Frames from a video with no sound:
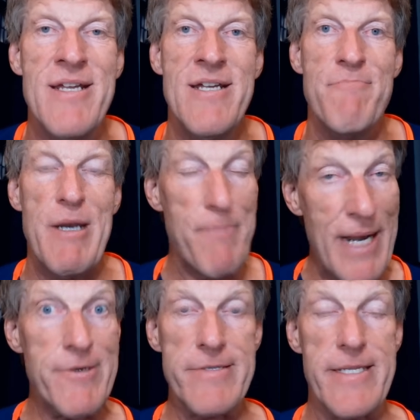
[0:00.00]
But
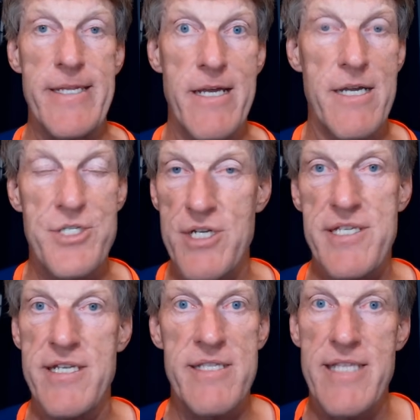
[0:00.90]
apparently, uh, just
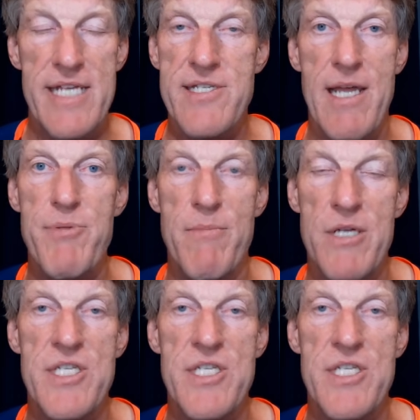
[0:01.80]
in the last couple of months, it's